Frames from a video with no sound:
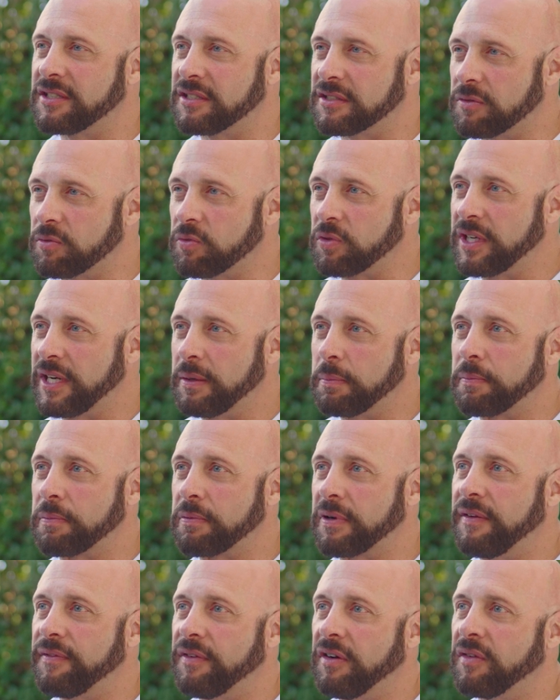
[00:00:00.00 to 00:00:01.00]
Just a really
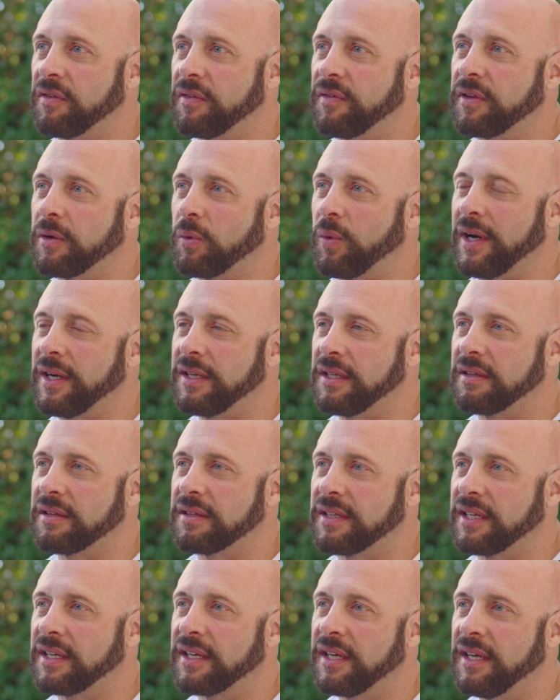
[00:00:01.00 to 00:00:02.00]
brief overview. Why do you think?